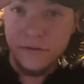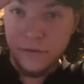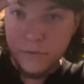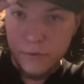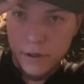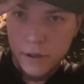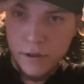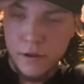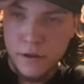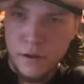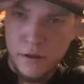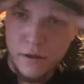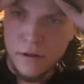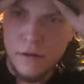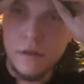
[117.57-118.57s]
real quick.
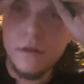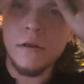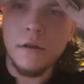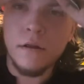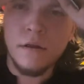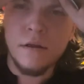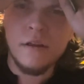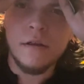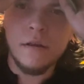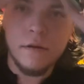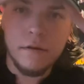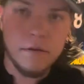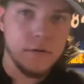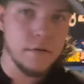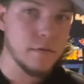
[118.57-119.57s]

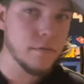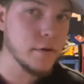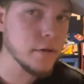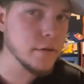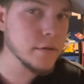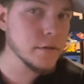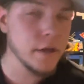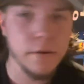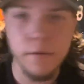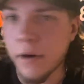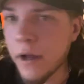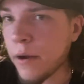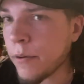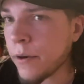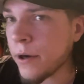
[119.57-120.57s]
This is what it looks like when
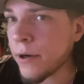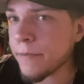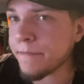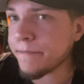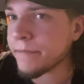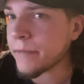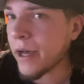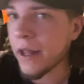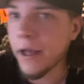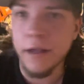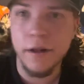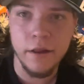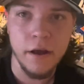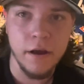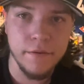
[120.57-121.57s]
I wear it. I like
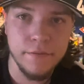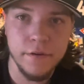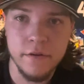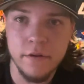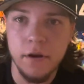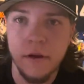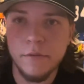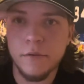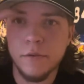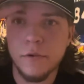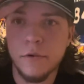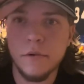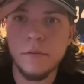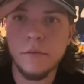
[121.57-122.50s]
it a lot if it's comfortable.